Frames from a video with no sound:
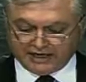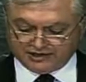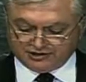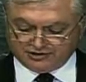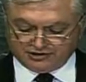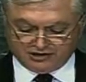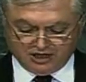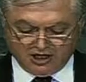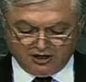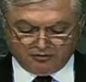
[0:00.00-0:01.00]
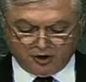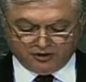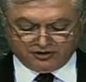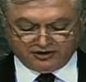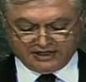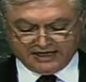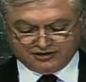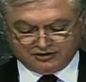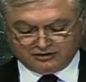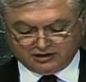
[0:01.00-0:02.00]
actions, both
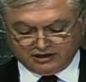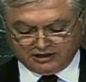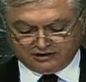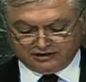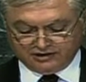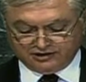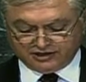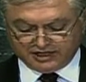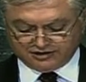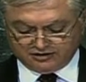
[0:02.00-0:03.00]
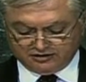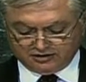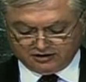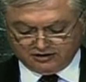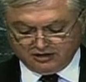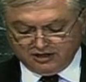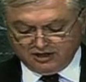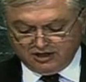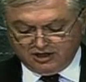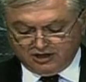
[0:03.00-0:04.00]
nationally and internationally.
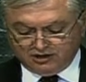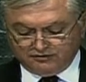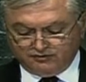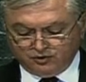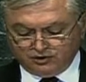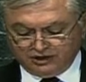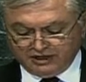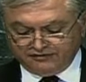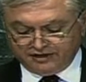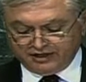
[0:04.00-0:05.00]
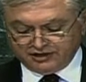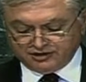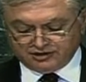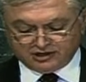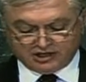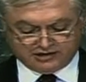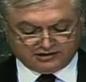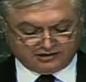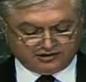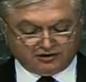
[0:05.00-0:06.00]
The food and financial
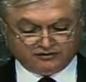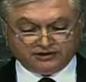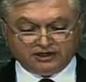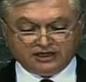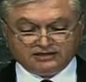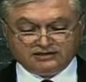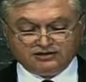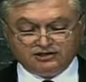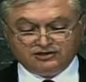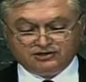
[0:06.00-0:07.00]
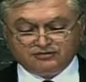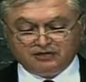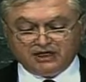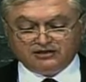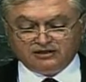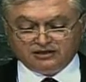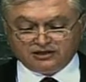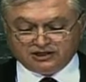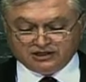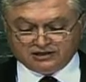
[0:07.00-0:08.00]
crisis of the last years made the
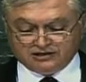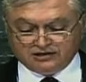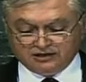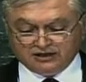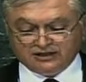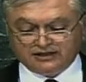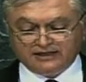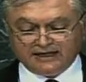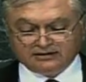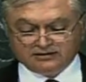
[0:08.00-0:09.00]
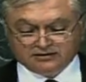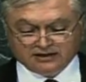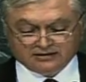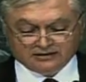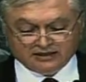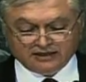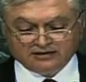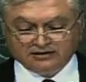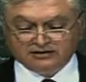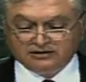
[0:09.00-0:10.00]
increased interconnectedness and
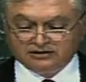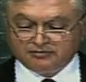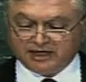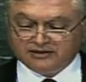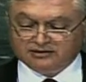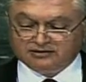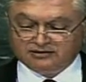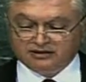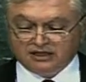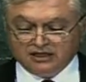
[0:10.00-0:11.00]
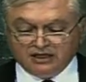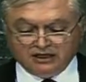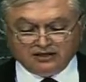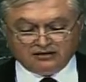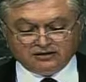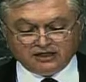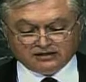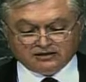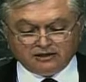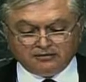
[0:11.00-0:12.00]
interdependence in today's
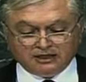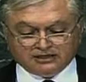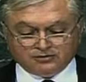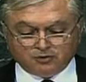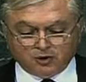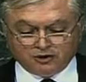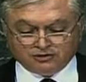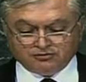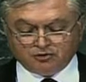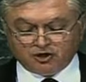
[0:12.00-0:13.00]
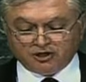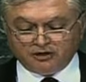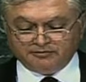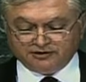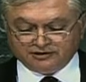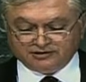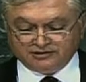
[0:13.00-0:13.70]
globalized world more obvious.